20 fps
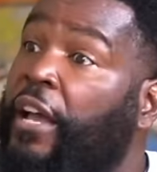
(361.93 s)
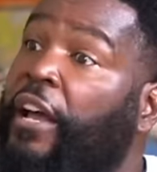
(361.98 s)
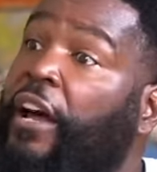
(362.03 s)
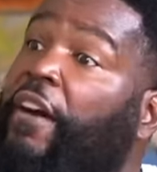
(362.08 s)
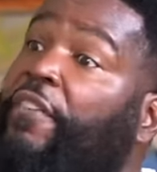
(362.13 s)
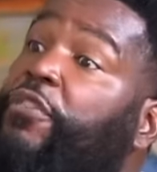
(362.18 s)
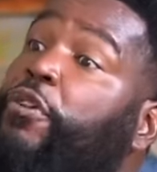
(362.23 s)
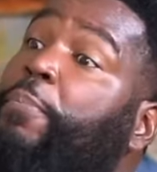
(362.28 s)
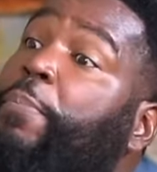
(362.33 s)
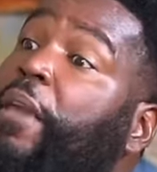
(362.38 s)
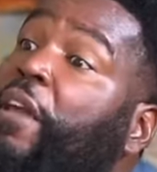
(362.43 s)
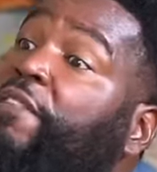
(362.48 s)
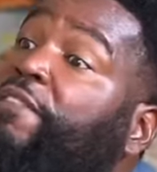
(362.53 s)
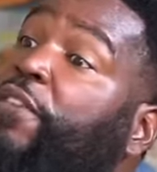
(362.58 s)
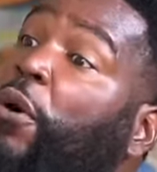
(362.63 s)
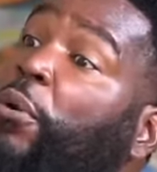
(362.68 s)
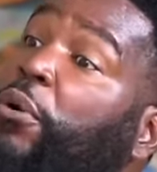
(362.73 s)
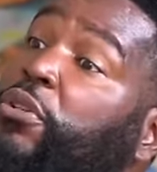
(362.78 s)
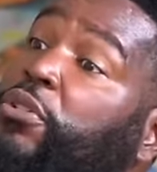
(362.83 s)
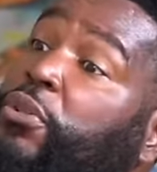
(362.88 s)
of you being
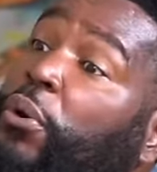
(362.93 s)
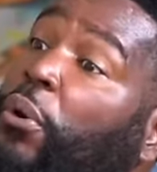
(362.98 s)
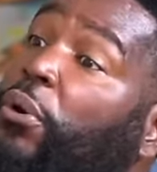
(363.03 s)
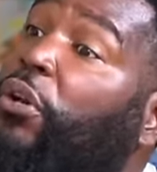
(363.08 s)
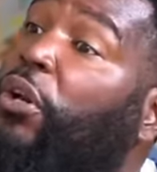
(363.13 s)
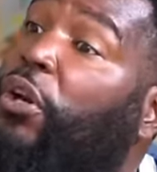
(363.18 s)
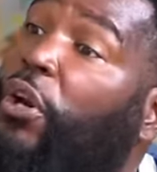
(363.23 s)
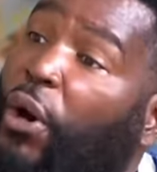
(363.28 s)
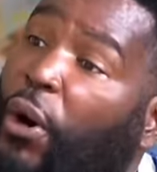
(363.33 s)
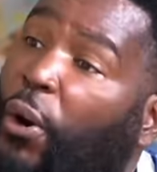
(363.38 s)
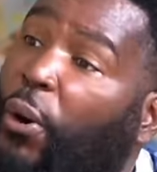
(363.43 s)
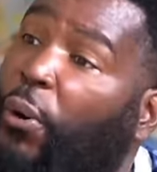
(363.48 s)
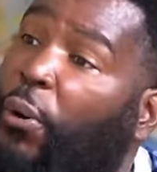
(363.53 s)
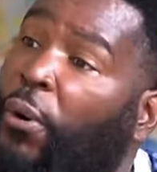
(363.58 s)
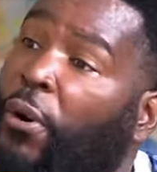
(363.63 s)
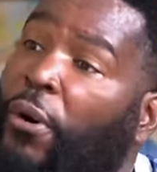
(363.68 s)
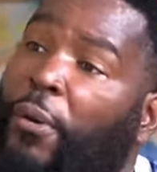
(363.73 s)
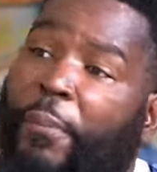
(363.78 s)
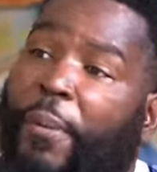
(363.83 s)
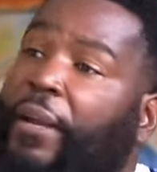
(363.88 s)
focused on the
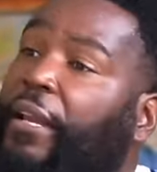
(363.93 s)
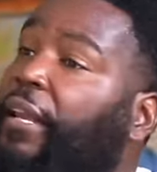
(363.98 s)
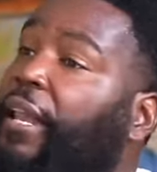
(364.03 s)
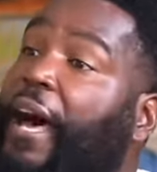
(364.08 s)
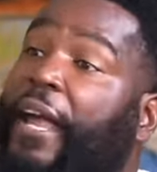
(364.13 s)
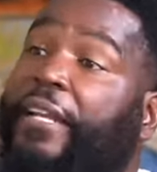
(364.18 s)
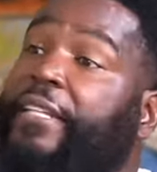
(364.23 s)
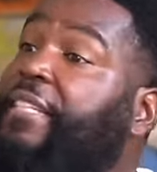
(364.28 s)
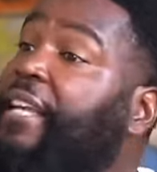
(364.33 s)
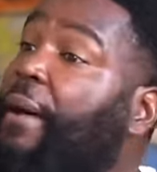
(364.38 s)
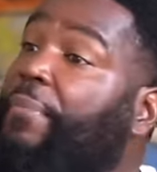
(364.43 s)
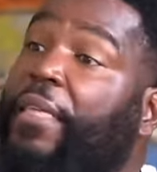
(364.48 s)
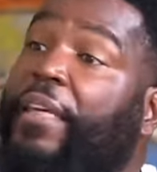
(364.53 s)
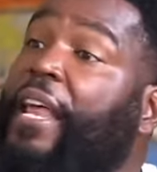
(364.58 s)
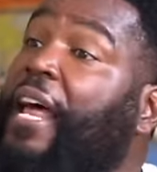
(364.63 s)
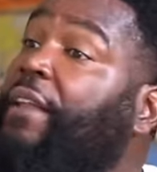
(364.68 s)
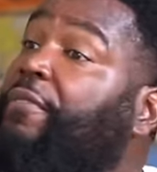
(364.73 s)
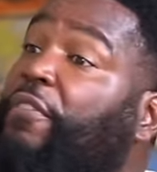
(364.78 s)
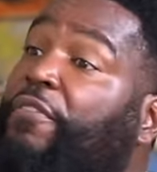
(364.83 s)
goal. But a lot of time they're not even